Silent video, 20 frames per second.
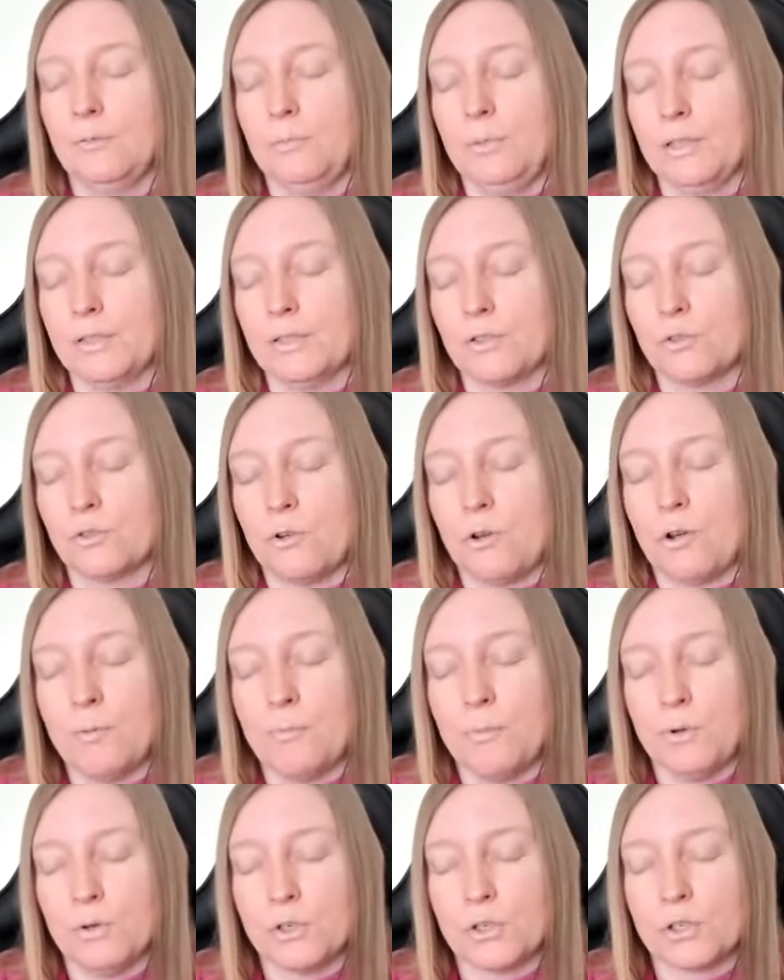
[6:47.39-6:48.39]
be a strong
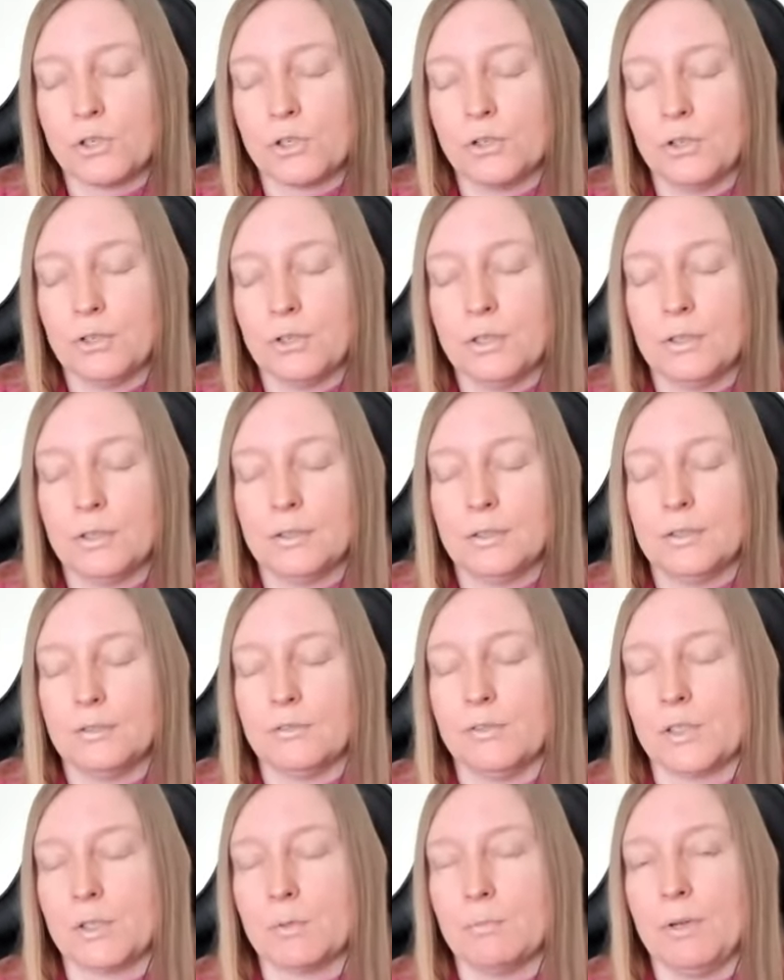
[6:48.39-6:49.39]
emotional
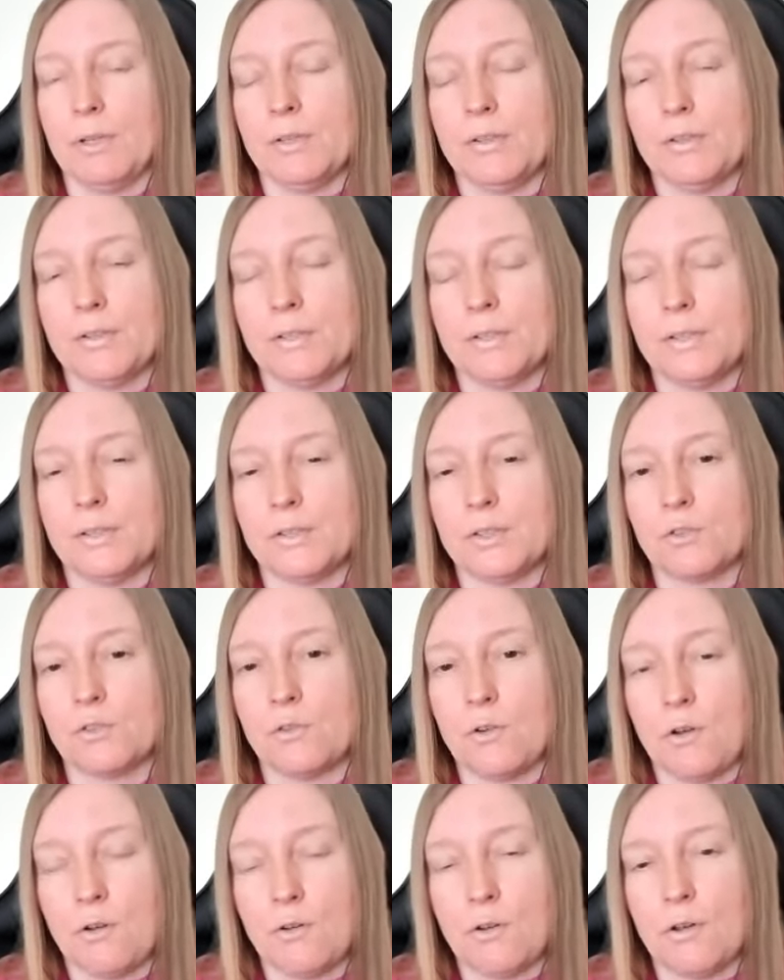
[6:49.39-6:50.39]
response and a
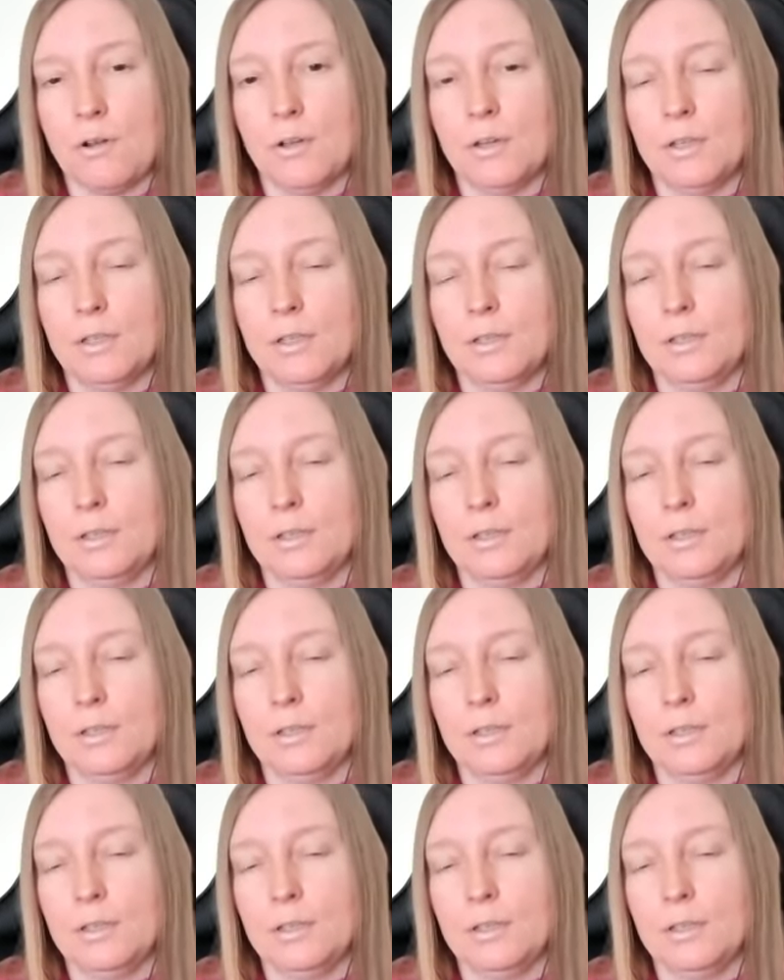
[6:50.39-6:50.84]
strong